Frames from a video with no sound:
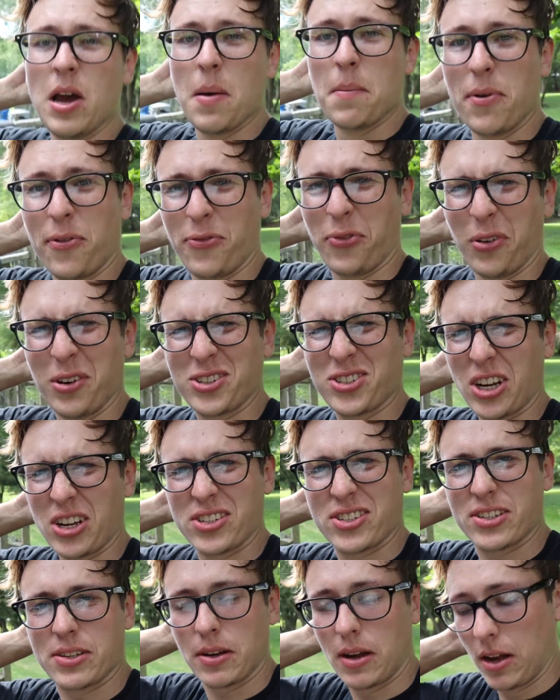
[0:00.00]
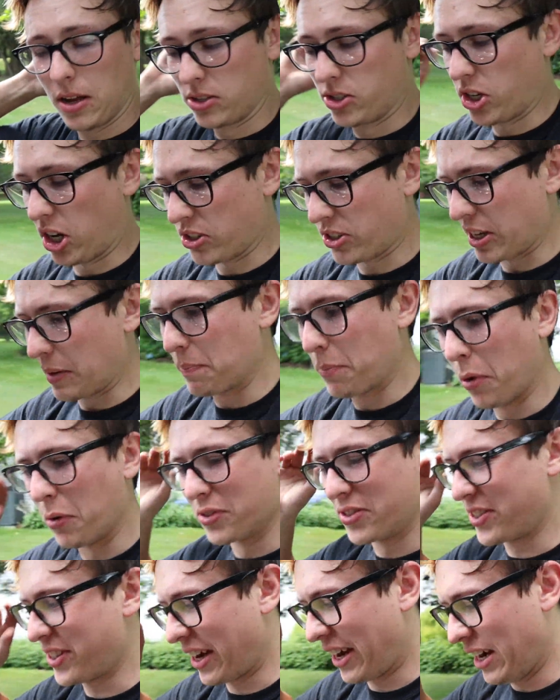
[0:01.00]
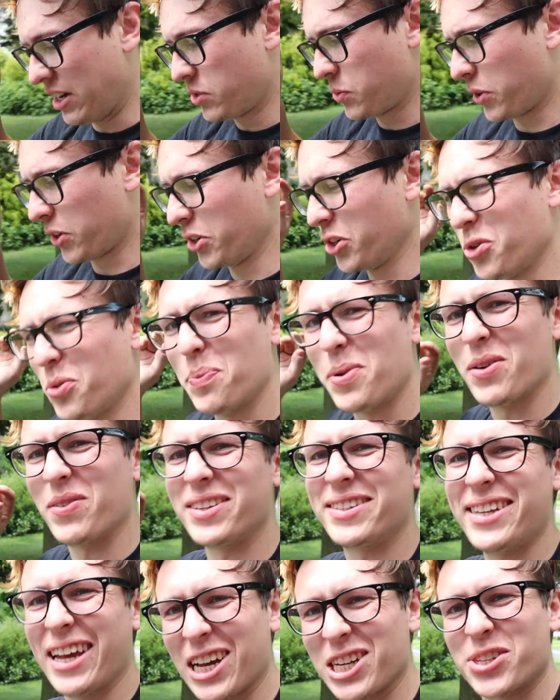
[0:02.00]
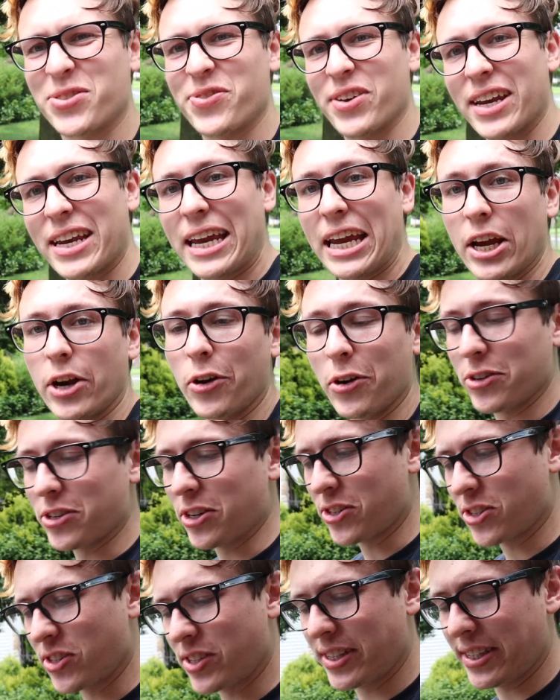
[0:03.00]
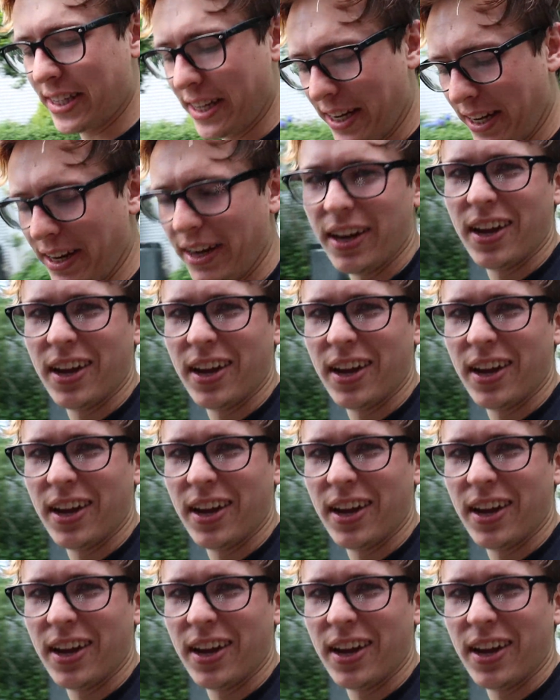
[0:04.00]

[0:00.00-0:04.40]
Before just adjusting both sides, we're gonna do a bit of a test fit here just to see